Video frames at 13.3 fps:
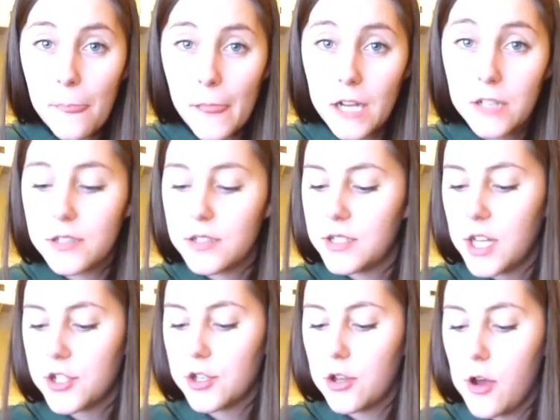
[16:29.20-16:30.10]
This is
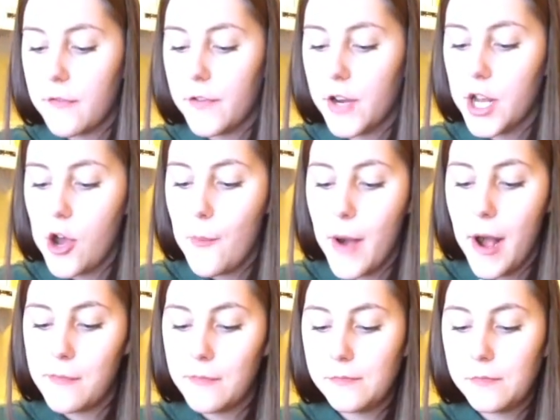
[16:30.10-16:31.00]
such a long video,
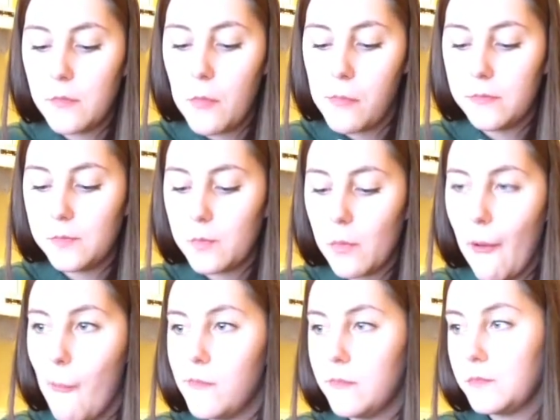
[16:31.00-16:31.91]
but
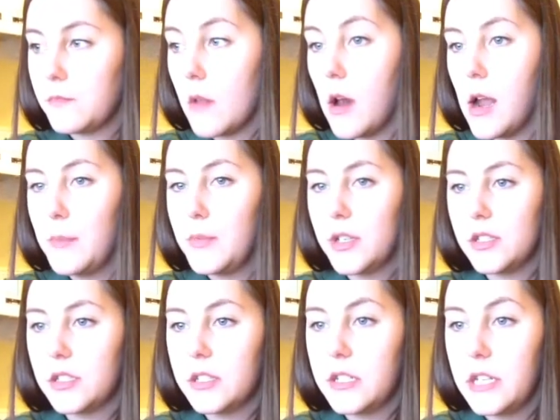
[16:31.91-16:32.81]
I
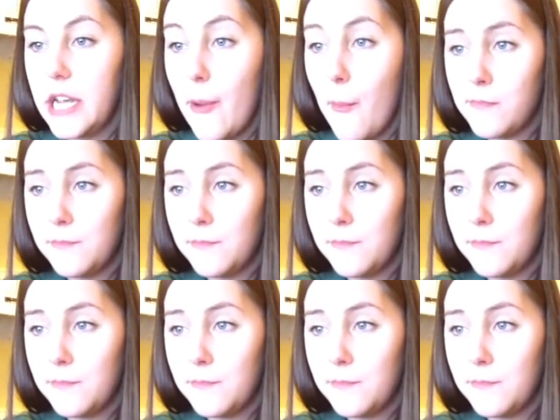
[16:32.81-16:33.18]
personally